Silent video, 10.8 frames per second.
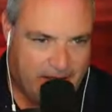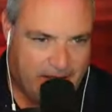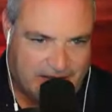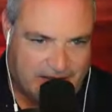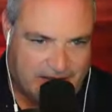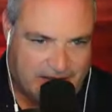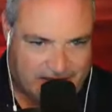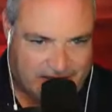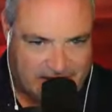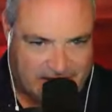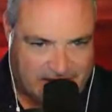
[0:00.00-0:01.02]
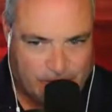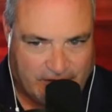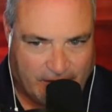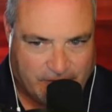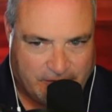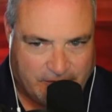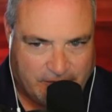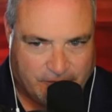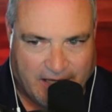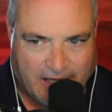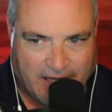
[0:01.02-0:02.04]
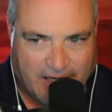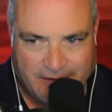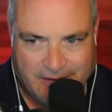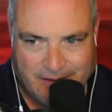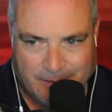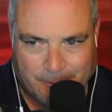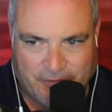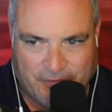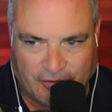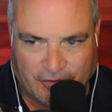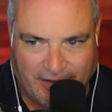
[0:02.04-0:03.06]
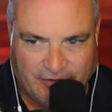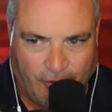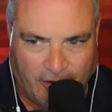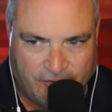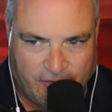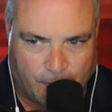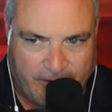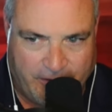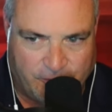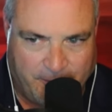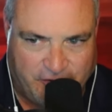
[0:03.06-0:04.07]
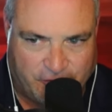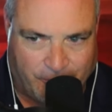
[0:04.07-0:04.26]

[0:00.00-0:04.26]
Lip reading: He's 6'6", he's 275. But there's a lot of talk that the Raiders may